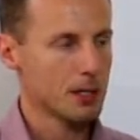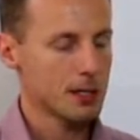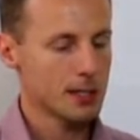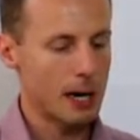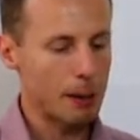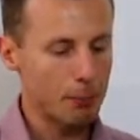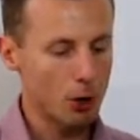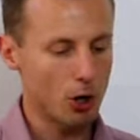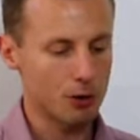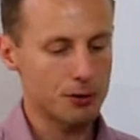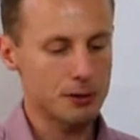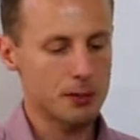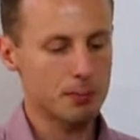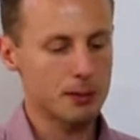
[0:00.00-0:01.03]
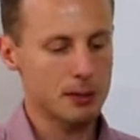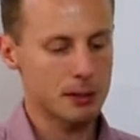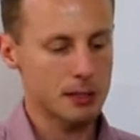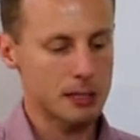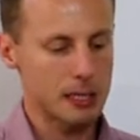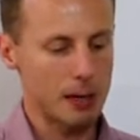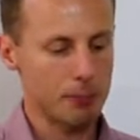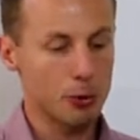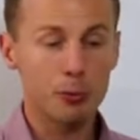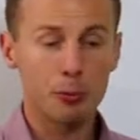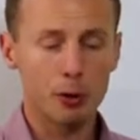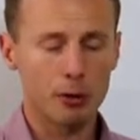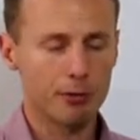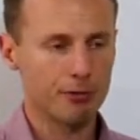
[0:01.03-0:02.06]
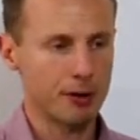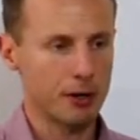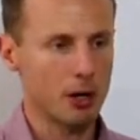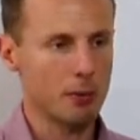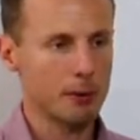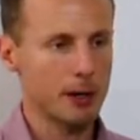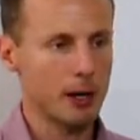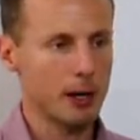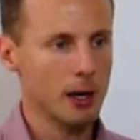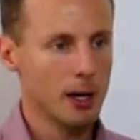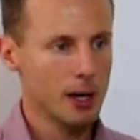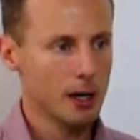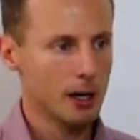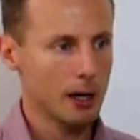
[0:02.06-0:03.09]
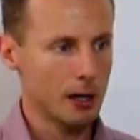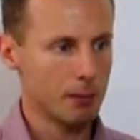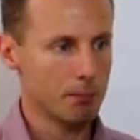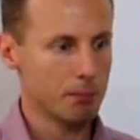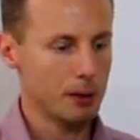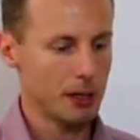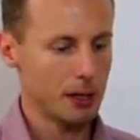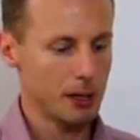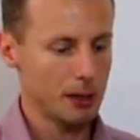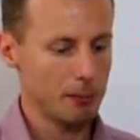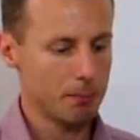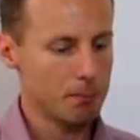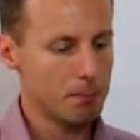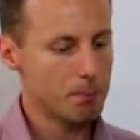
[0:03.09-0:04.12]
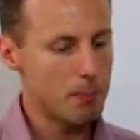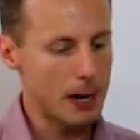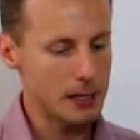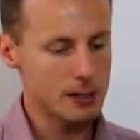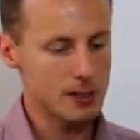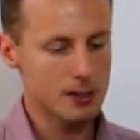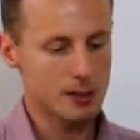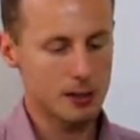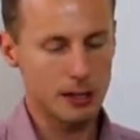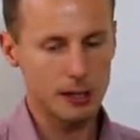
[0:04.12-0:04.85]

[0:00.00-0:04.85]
some concepts and some numerical phenomena can be best